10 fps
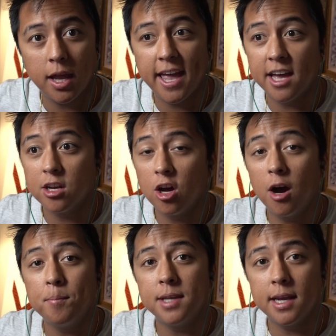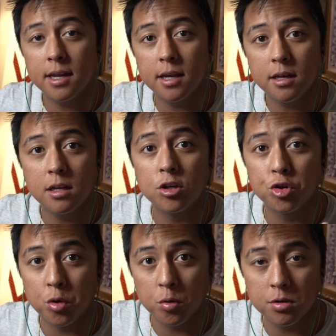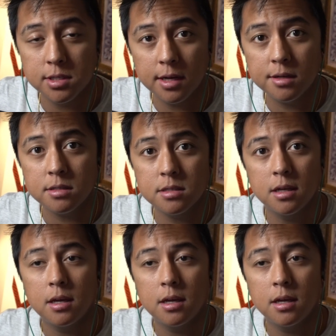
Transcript: and updated controller settings.